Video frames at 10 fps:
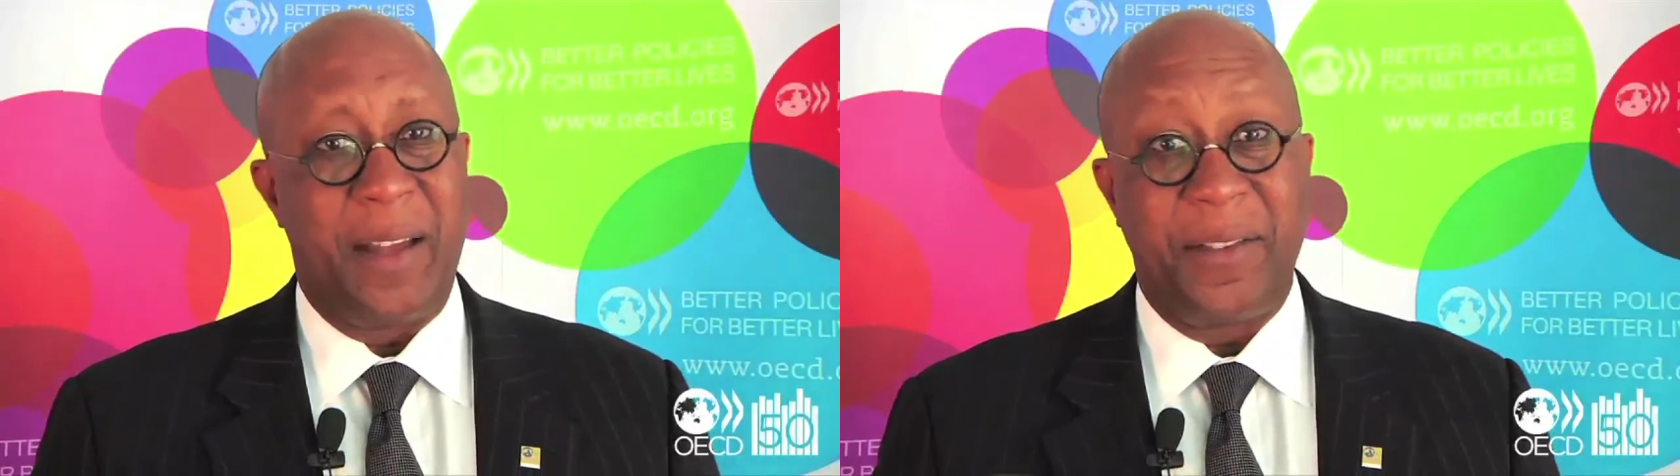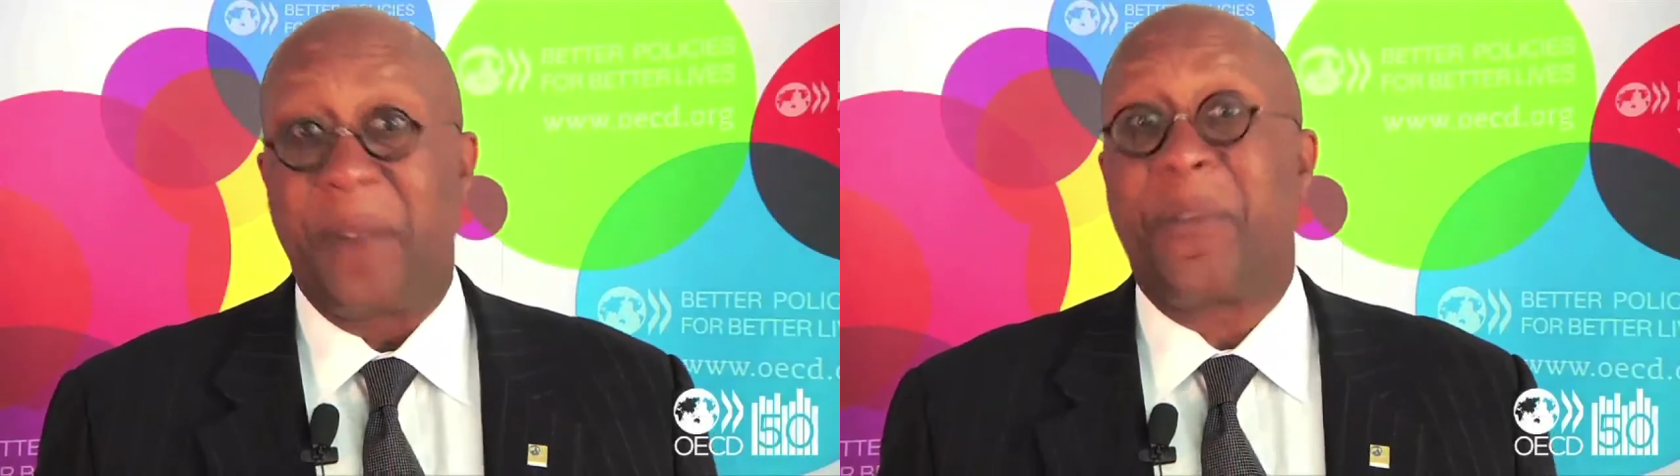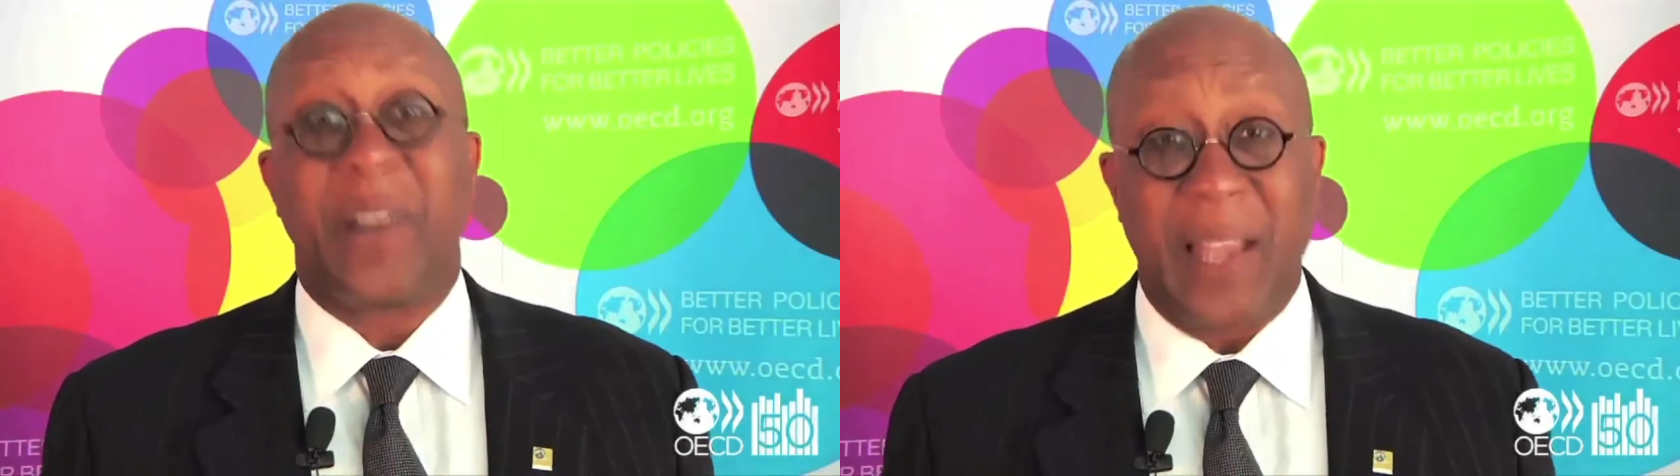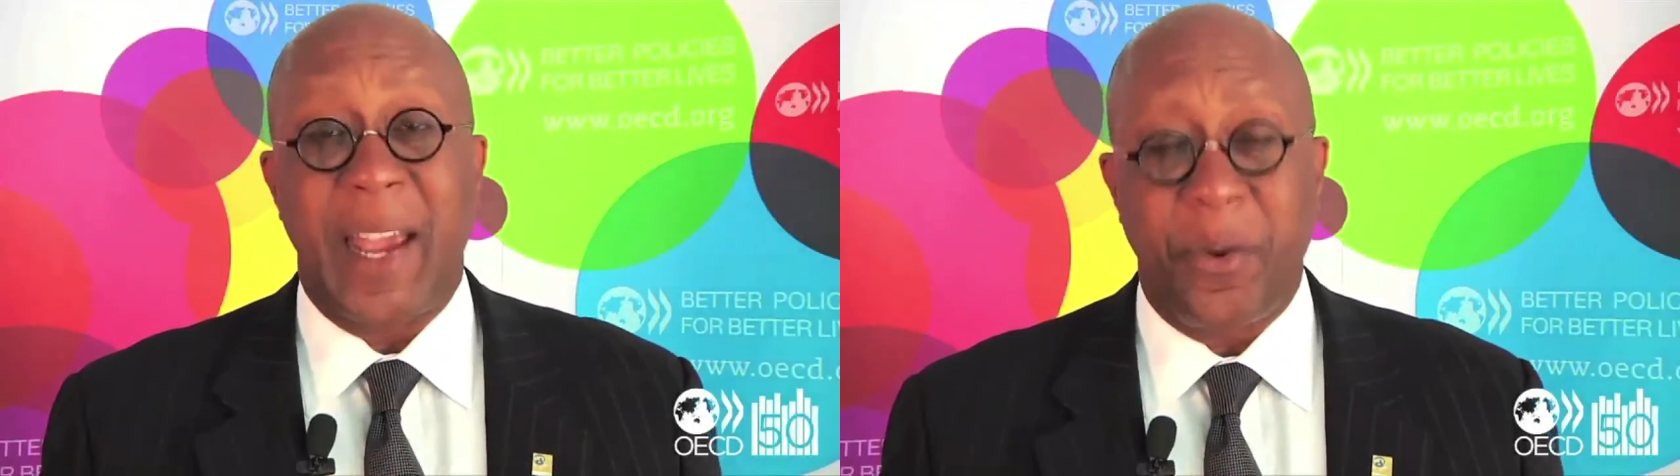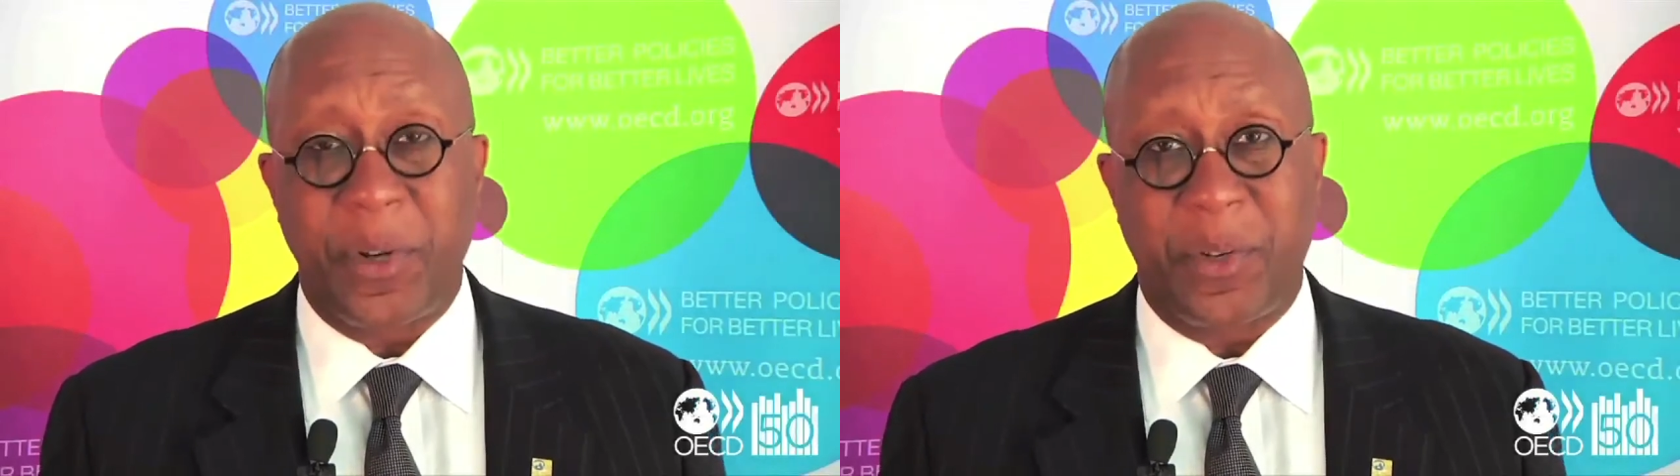different
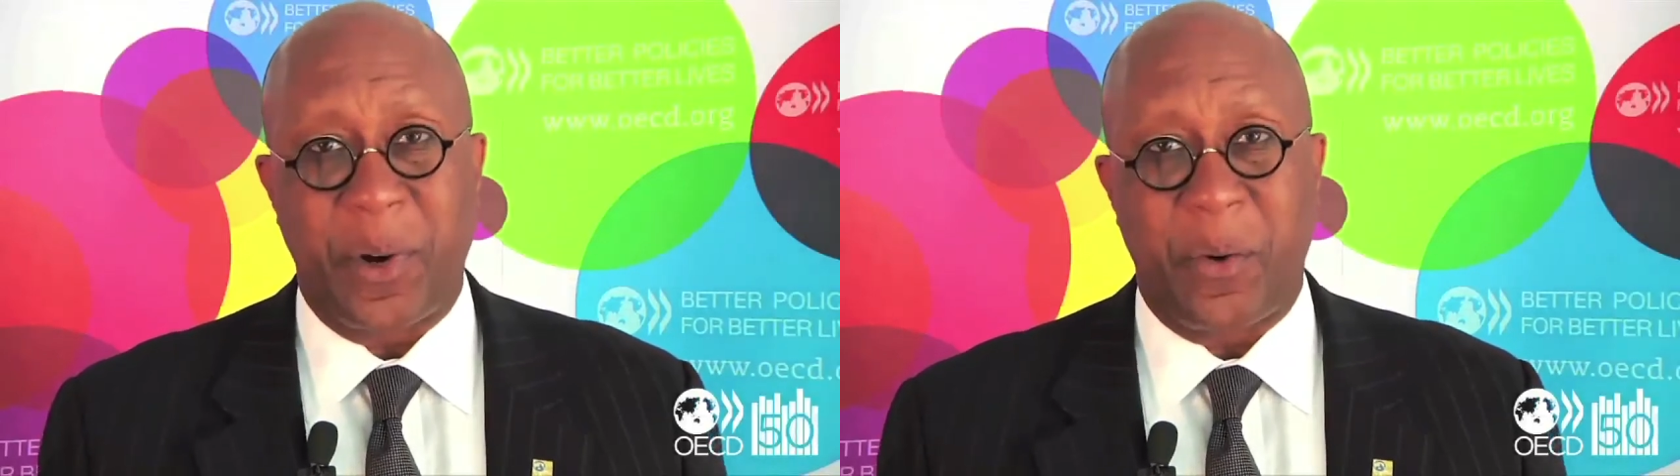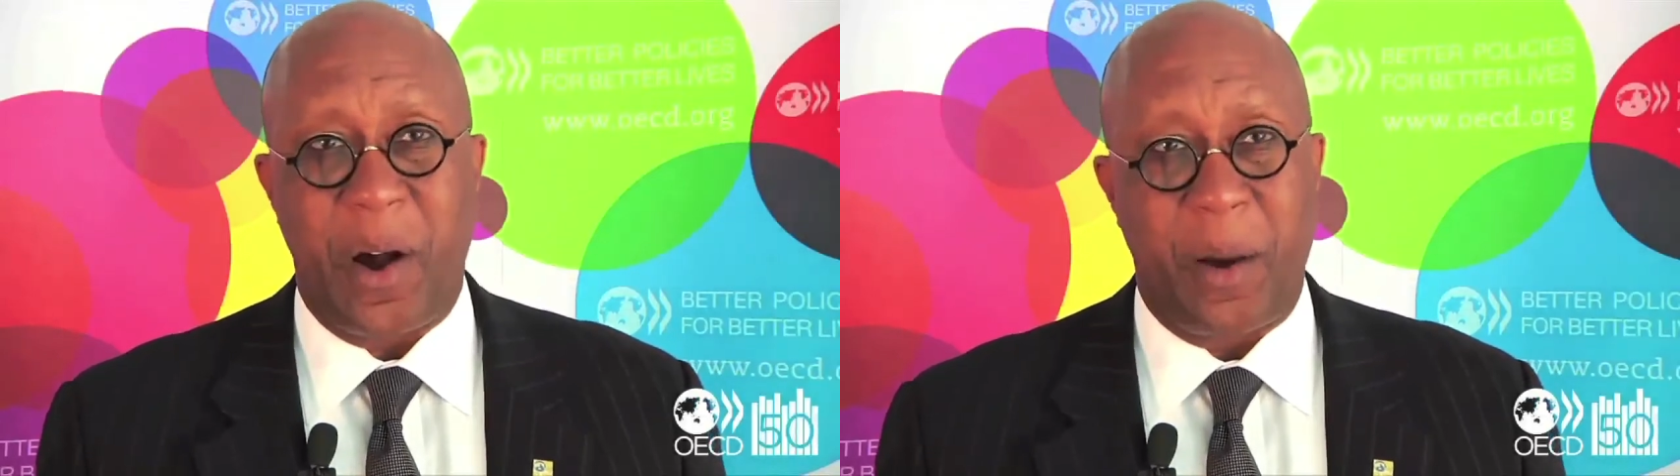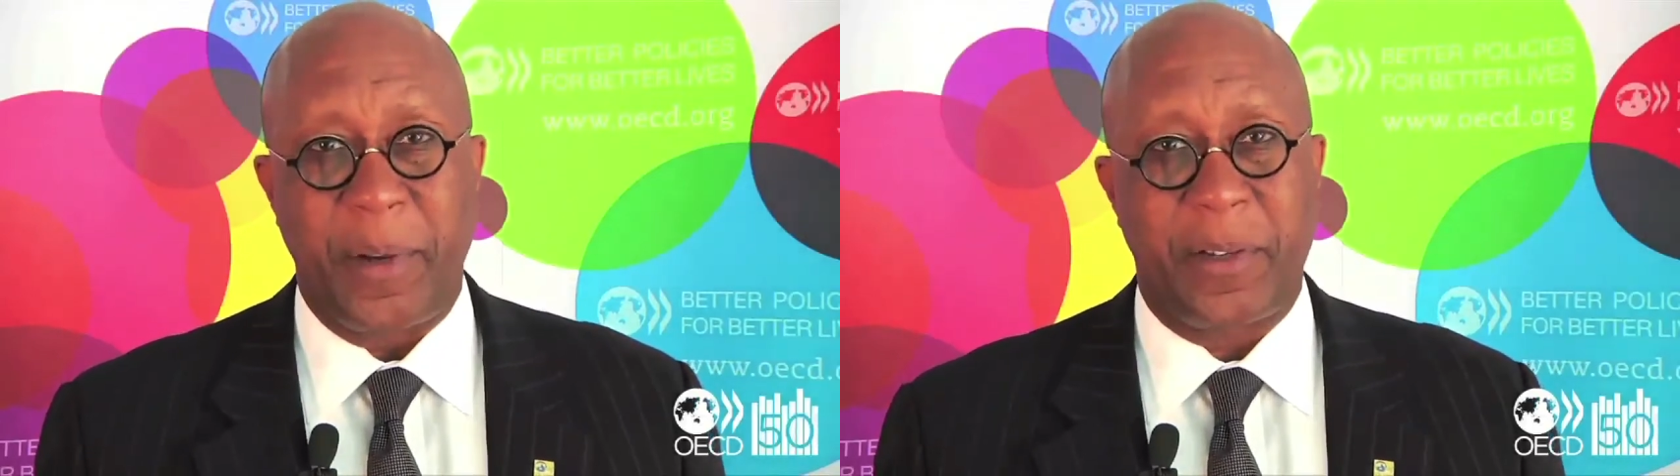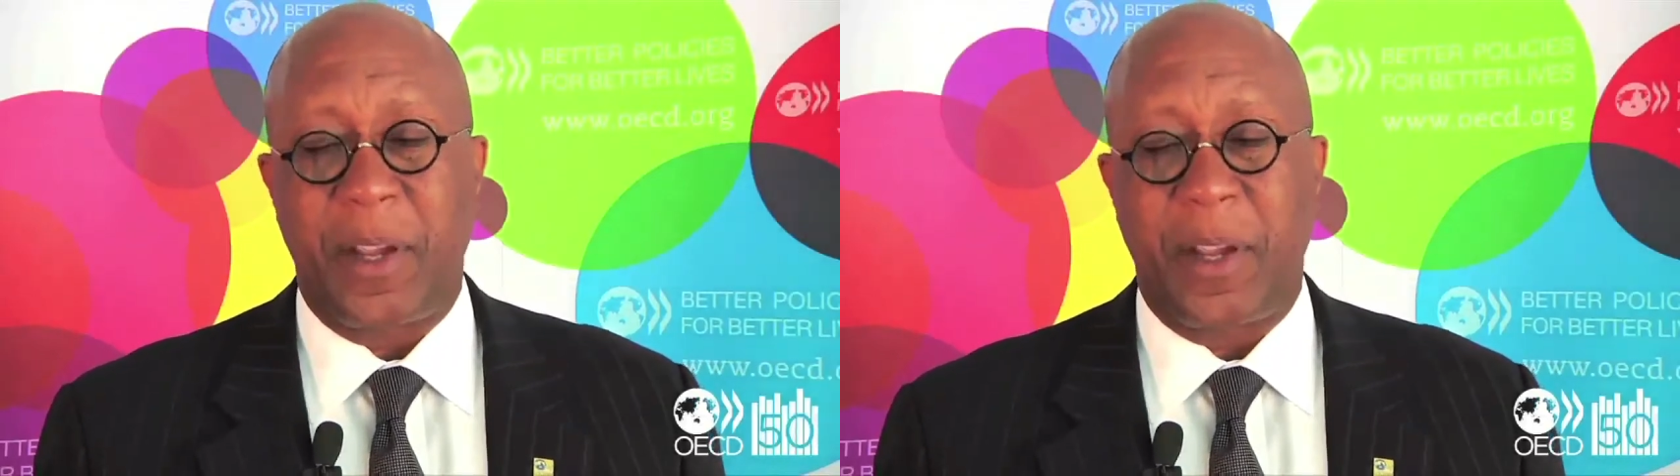language requirements